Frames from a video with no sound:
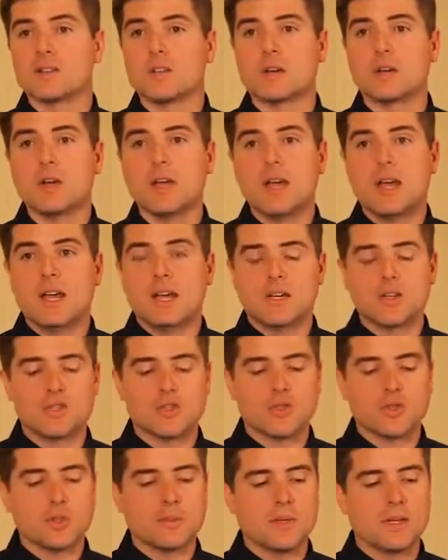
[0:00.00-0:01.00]
so
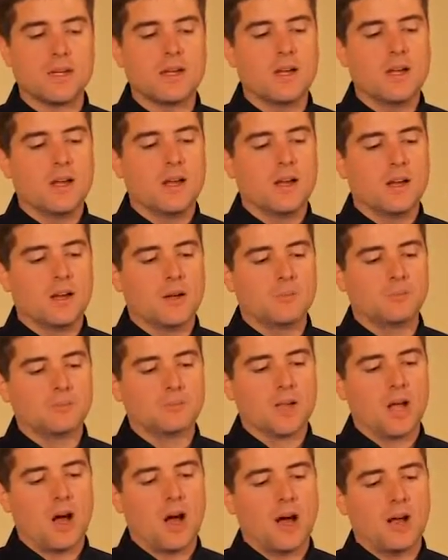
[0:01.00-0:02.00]
extremely um,
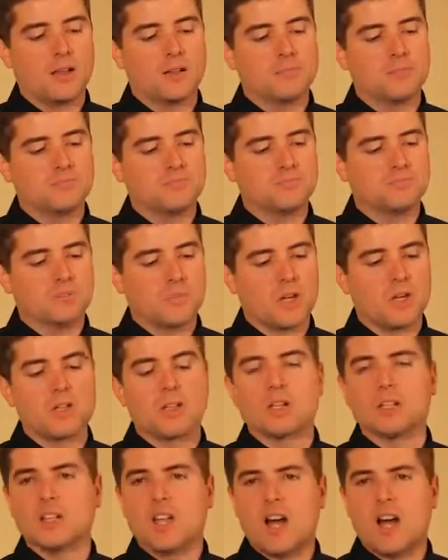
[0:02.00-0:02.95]
hot. A